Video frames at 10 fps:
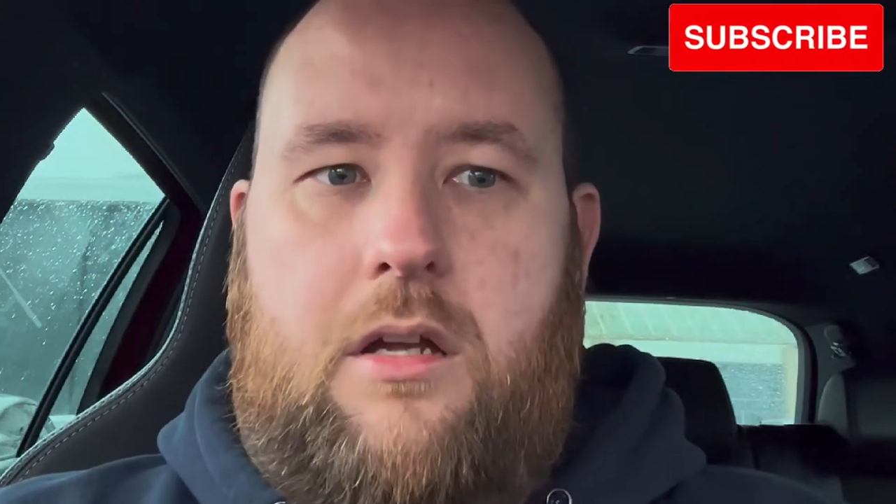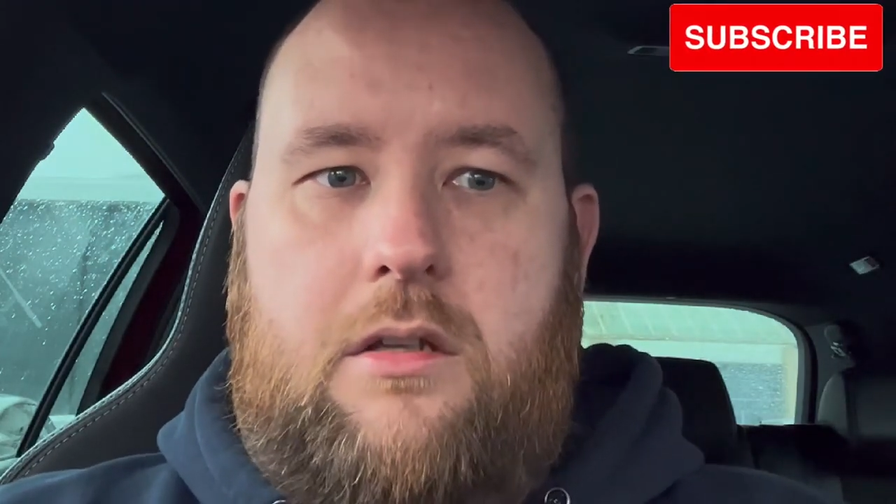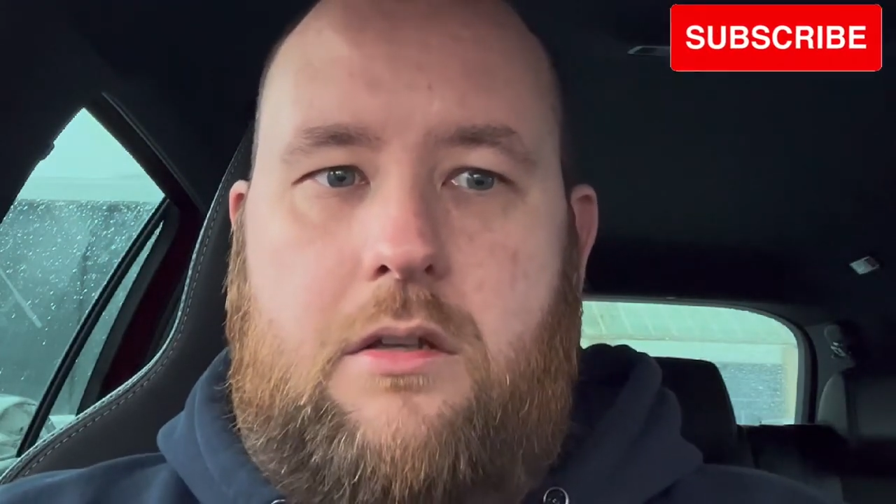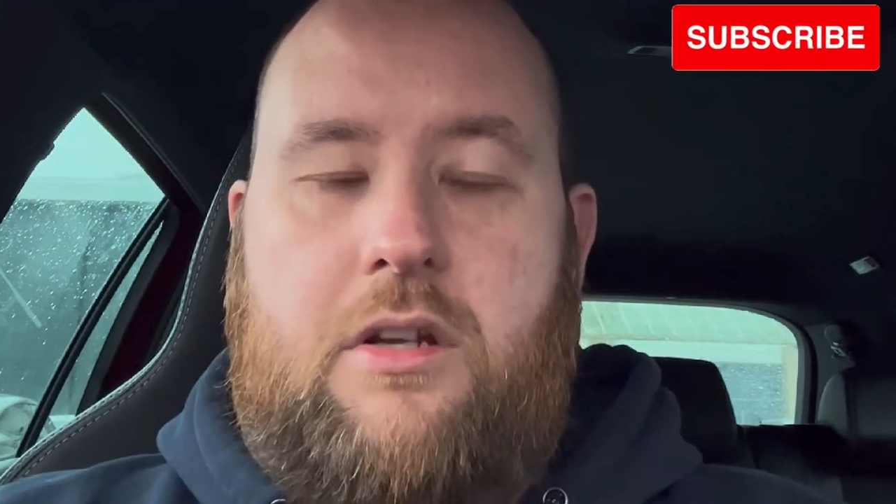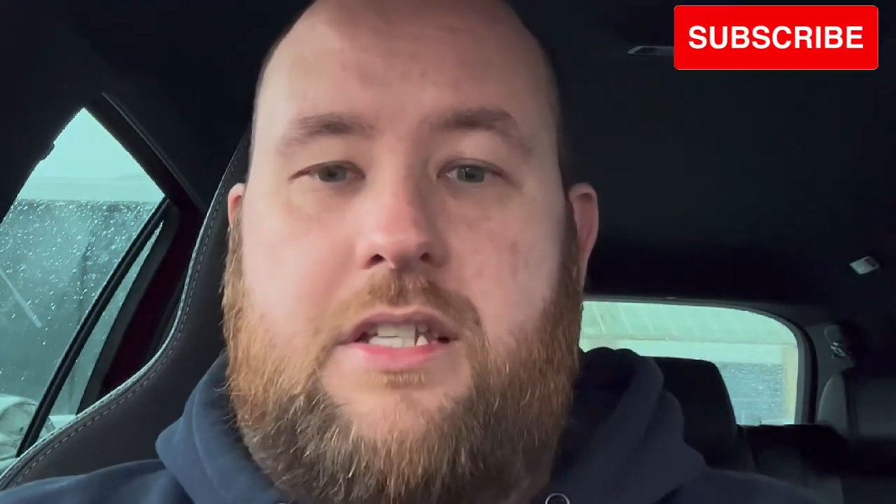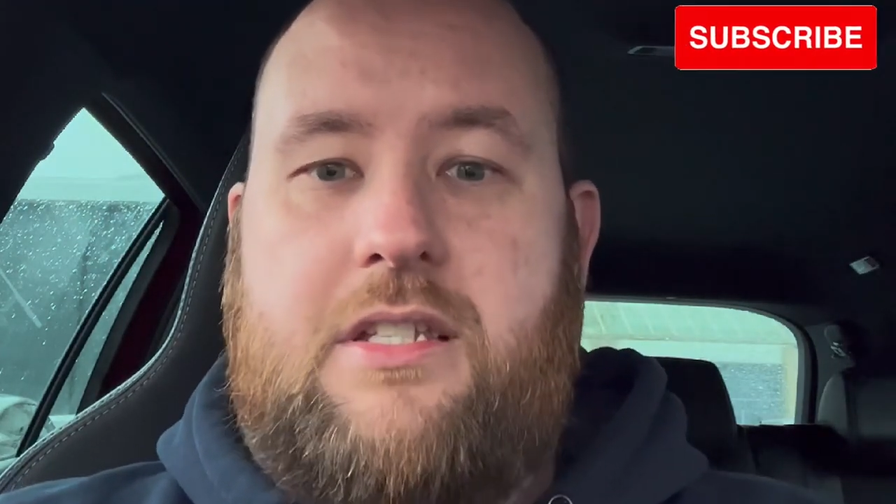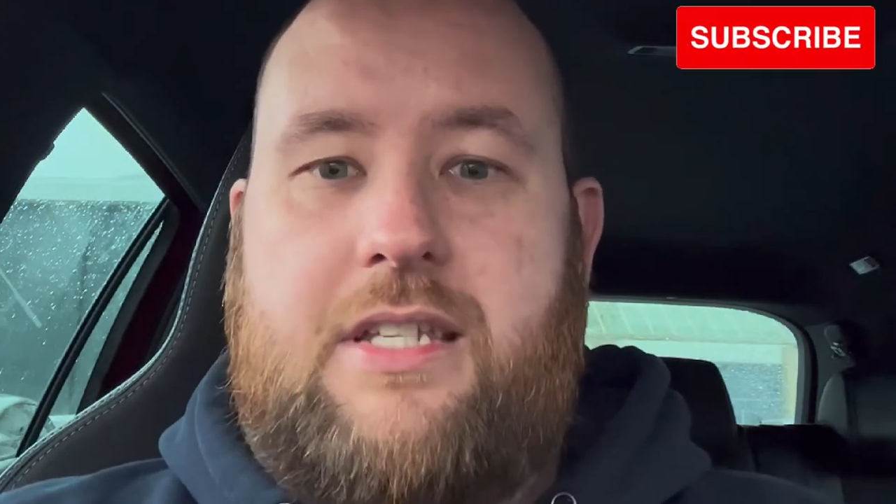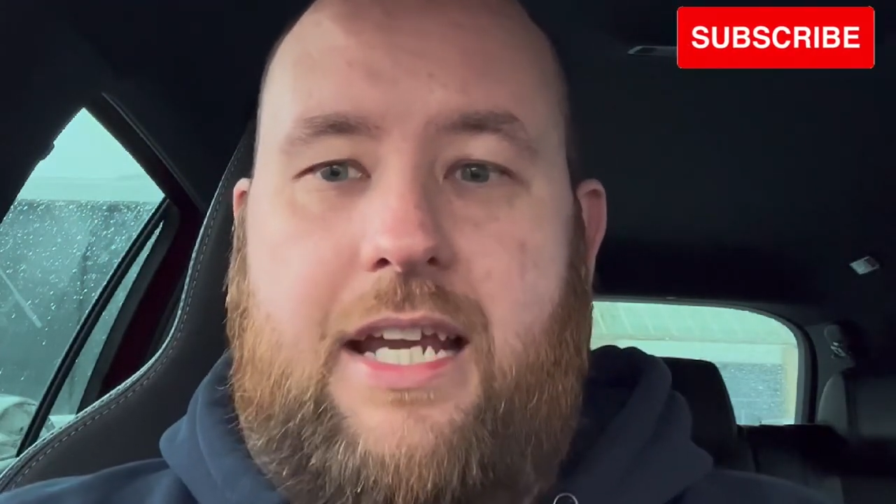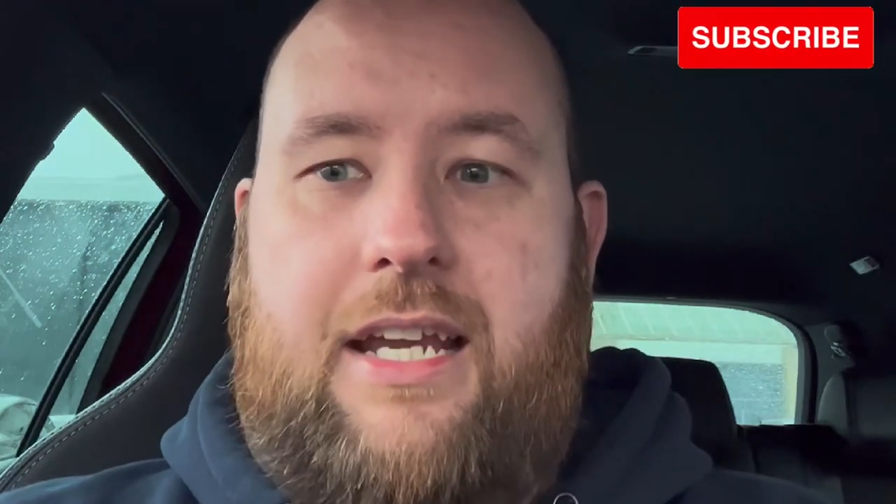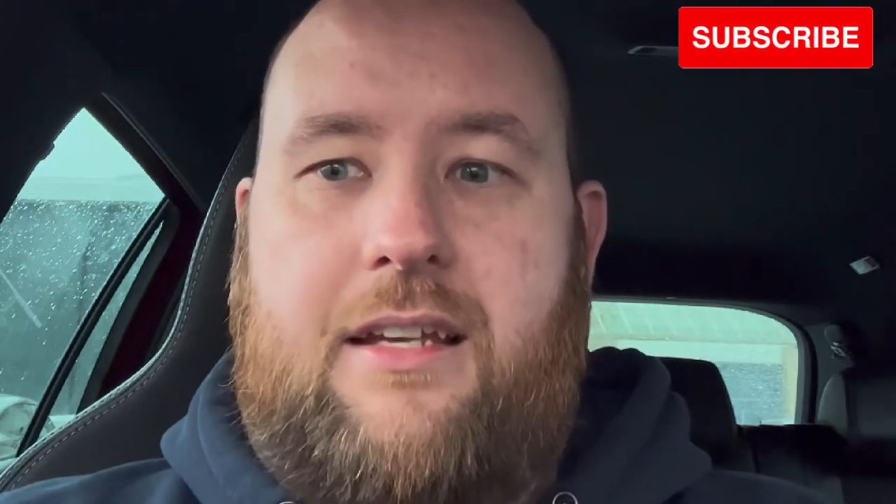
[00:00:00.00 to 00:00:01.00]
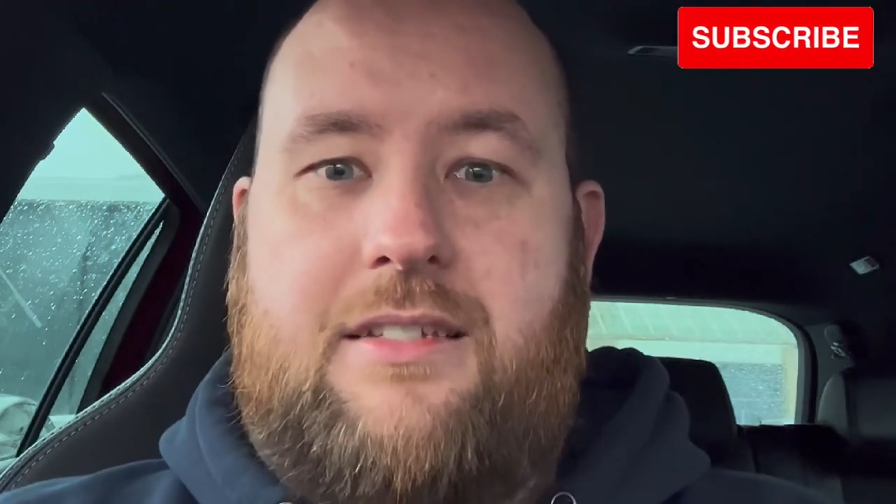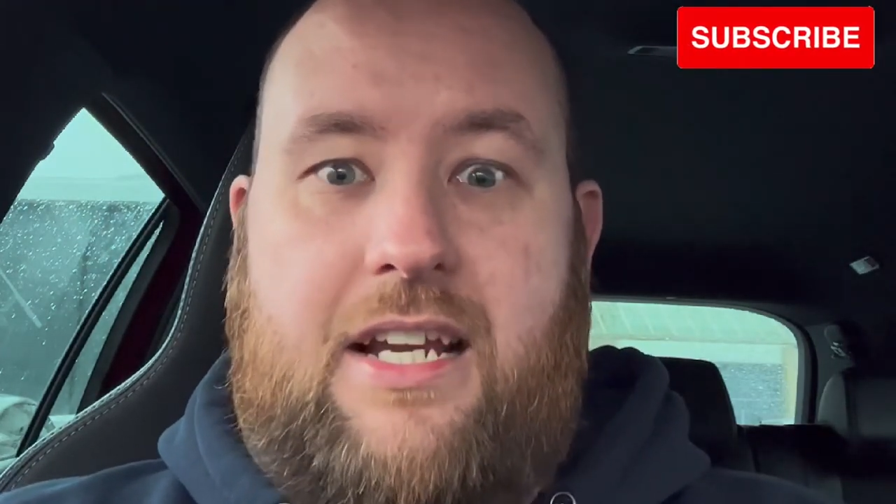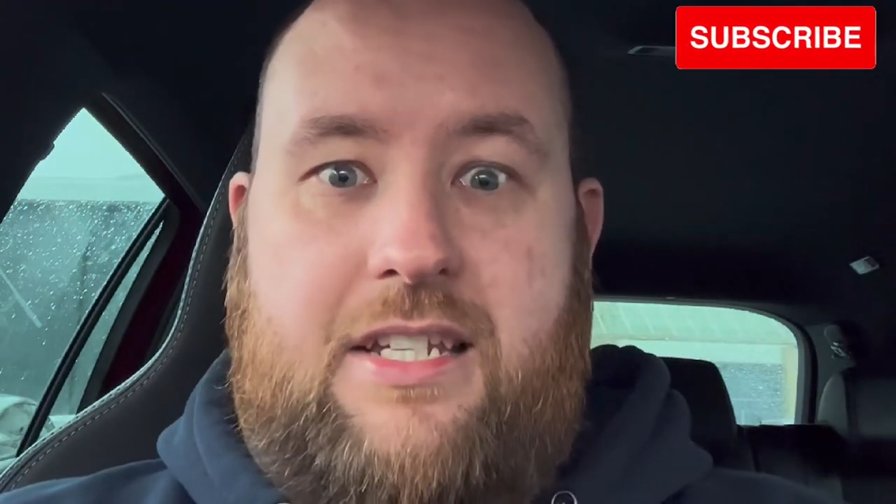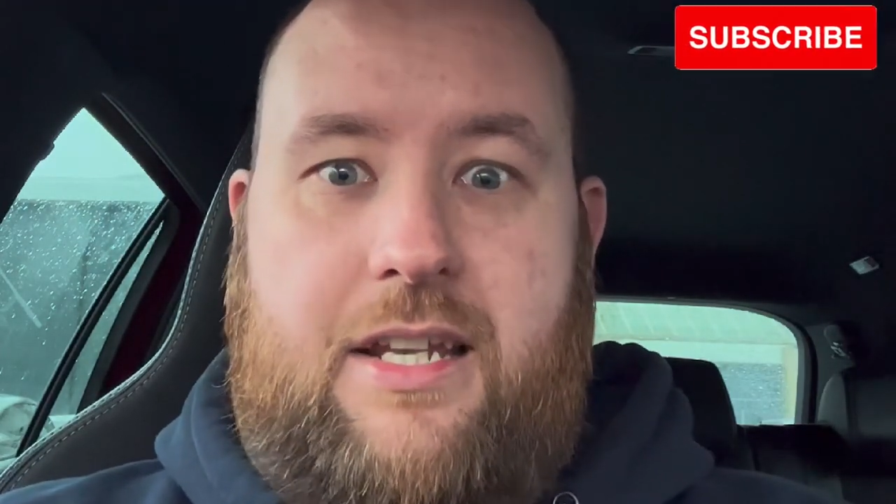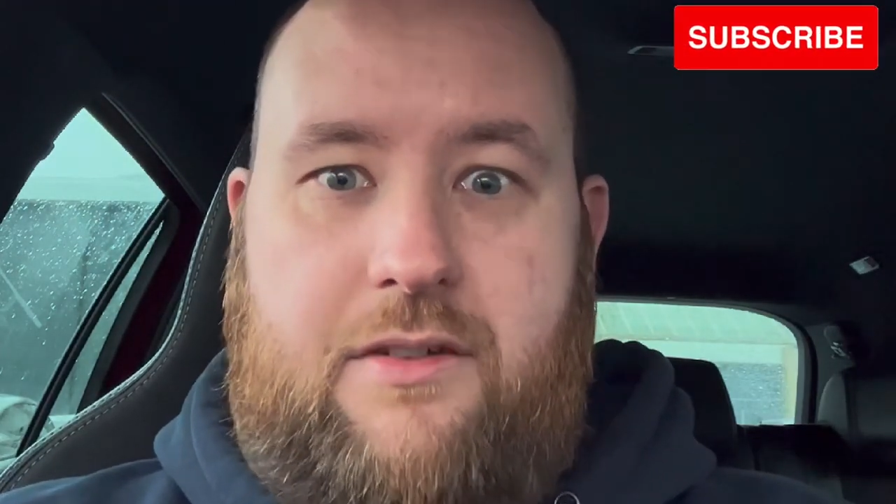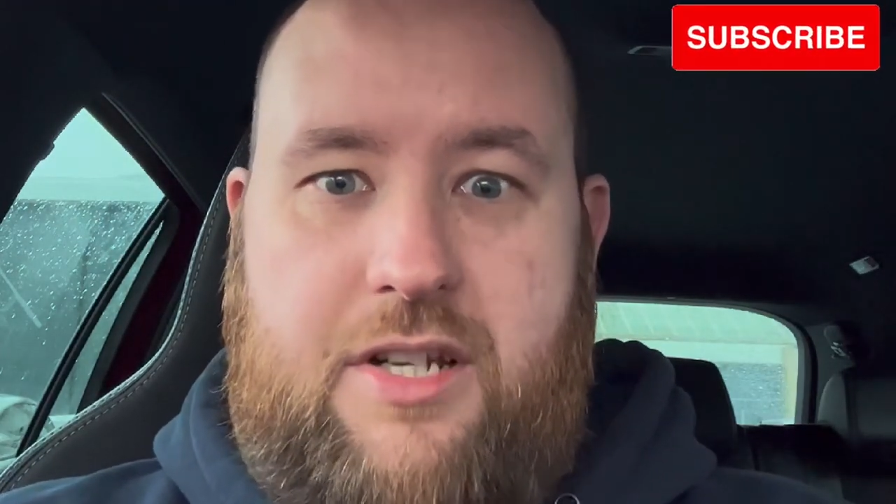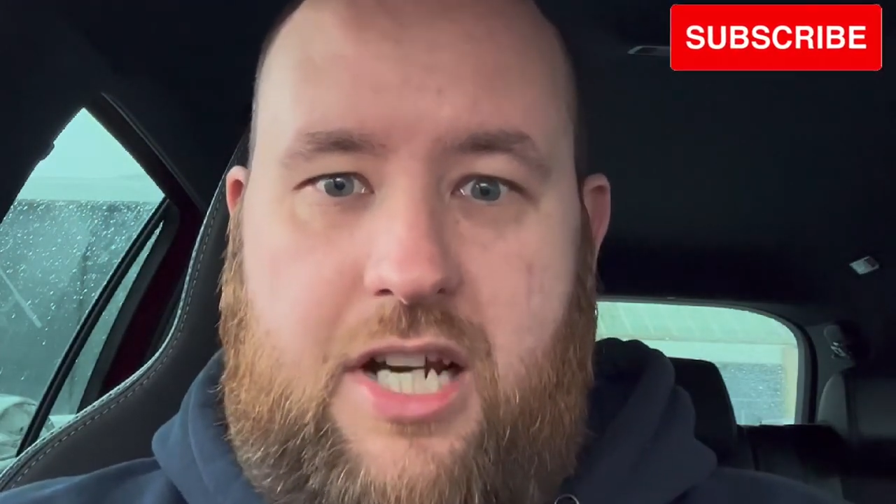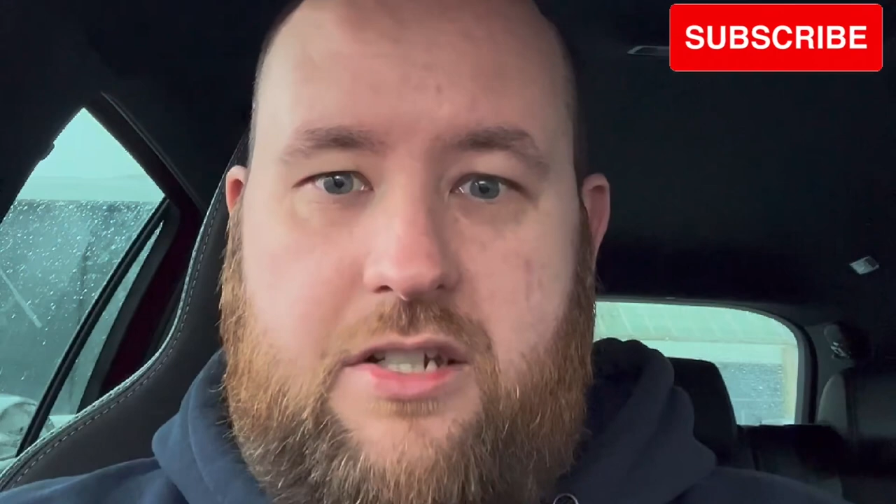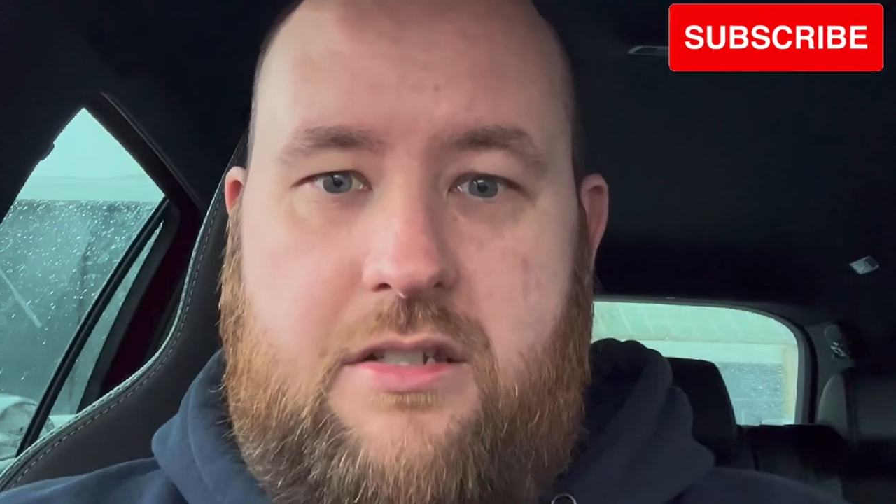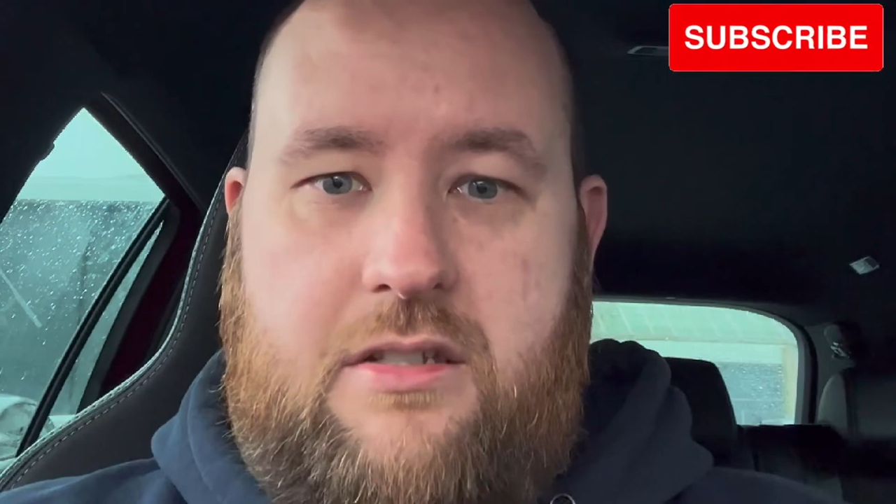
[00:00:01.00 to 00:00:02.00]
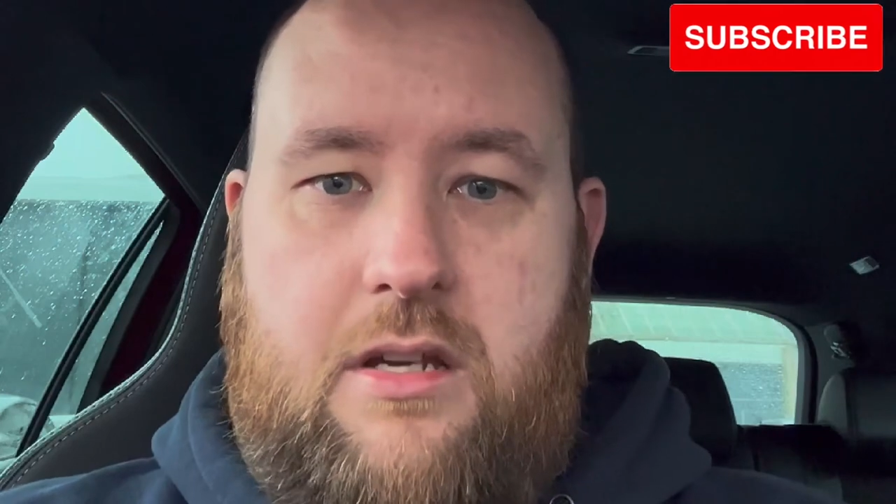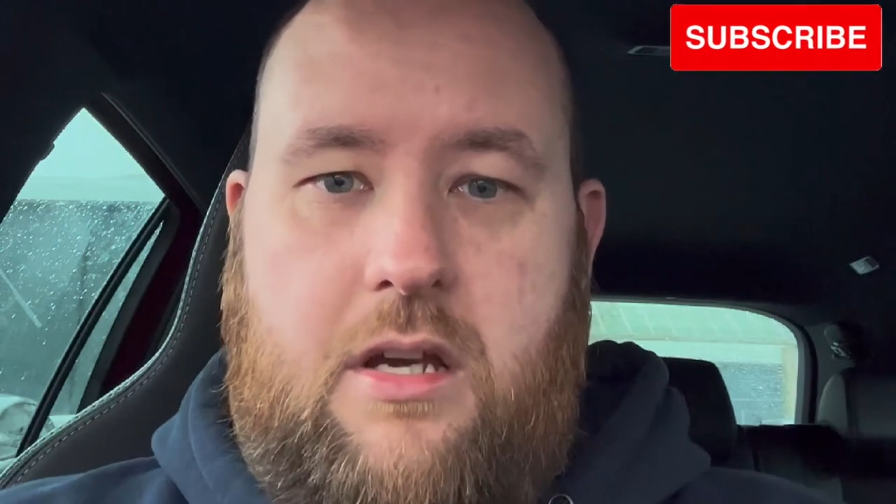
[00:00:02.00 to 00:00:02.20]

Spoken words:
looking to take Saxenda injections